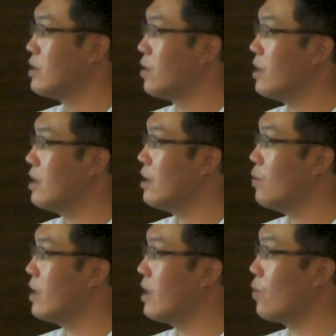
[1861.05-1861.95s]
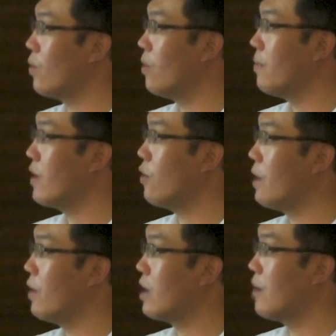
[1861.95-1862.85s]
So here we can grow
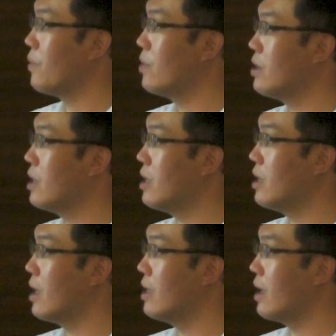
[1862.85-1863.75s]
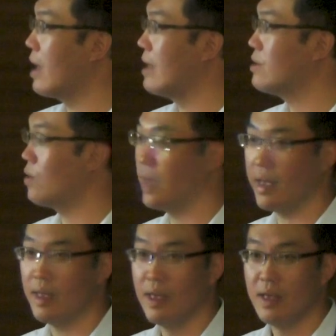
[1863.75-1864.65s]
microbiome community and then
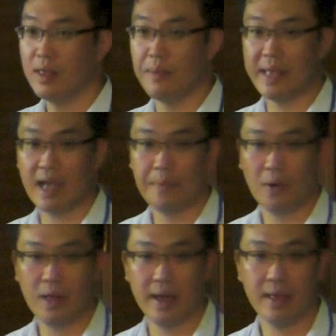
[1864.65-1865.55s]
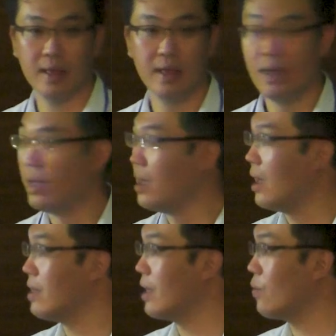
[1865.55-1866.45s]
isolate the metabolite,
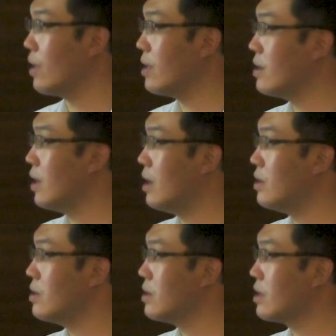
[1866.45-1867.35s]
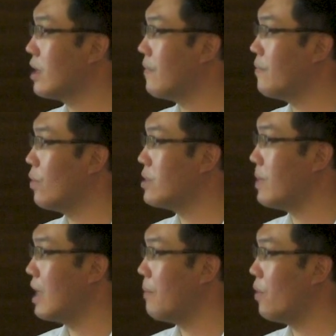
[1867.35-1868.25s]
and then we give
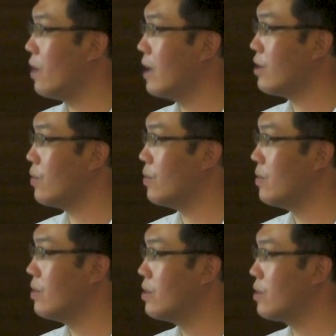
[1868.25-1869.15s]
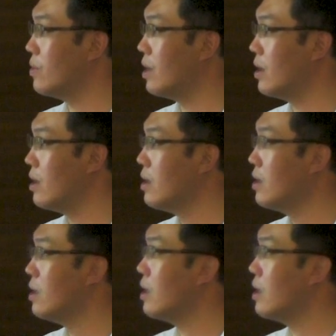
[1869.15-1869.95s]
those metabolites to the